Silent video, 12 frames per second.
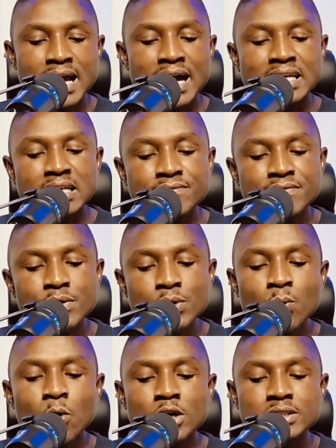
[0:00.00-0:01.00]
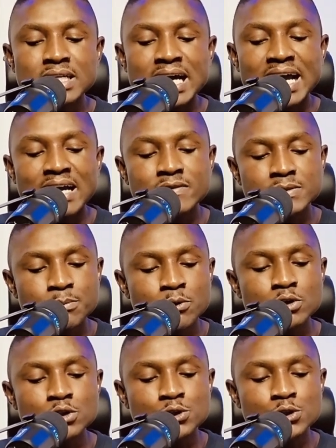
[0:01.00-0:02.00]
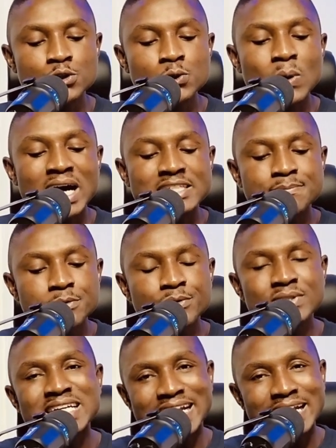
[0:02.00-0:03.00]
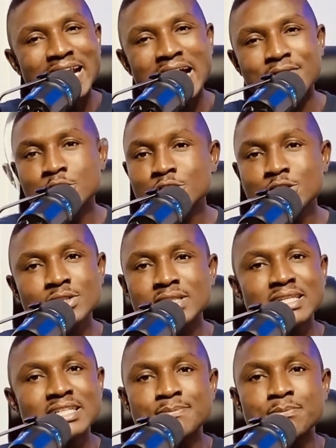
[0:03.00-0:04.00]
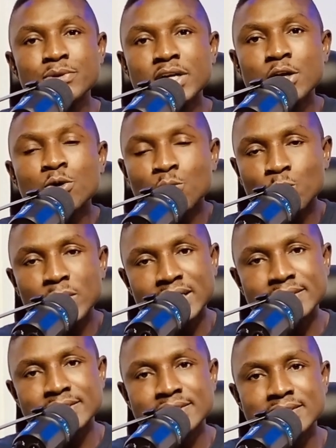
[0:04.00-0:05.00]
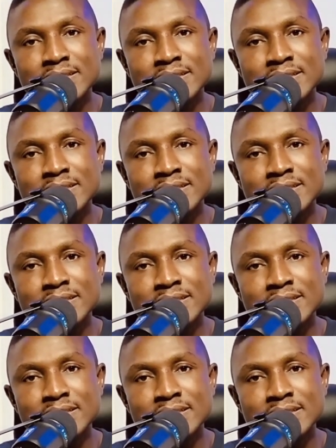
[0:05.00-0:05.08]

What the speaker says: And the very words I have spoken to you are spirit and life. Jesus said, the spirit alone quickens.